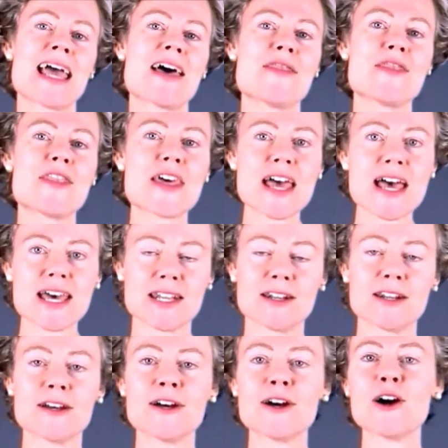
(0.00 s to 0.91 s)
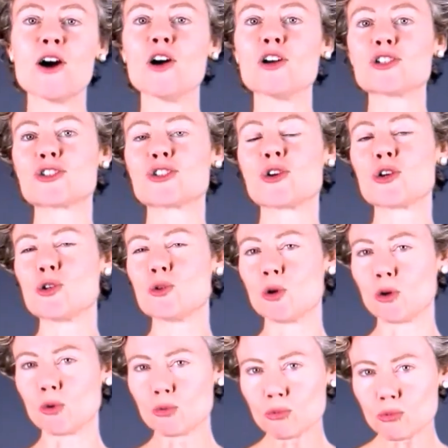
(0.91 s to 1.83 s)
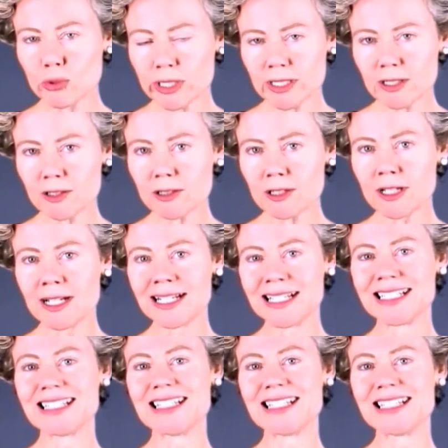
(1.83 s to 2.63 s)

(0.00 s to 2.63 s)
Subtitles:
And then I'll show you a real